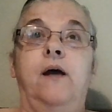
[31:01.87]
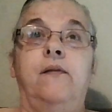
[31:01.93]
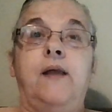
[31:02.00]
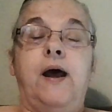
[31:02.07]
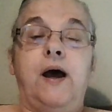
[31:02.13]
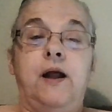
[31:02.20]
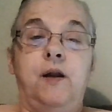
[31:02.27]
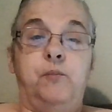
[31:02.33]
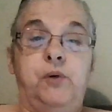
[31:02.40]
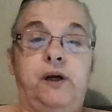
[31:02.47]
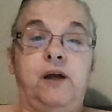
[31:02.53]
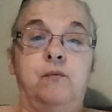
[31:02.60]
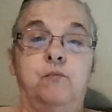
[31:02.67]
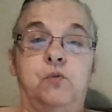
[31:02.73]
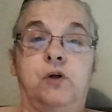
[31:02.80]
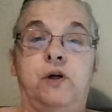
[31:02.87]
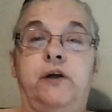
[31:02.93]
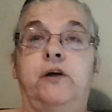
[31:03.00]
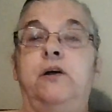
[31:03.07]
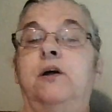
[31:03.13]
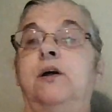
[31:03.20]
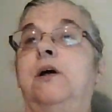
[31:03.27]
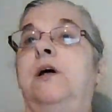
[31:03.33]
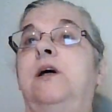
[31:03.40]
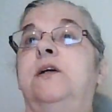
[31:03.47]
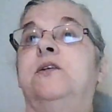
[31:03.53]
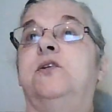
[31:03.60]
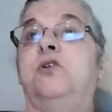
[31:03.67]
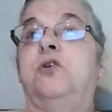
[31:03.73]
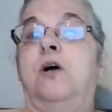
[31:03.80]
they had a brick and mortar
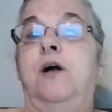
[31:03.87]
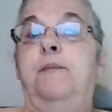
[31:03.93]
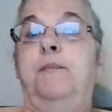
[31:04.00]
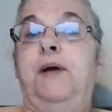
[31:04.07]
store,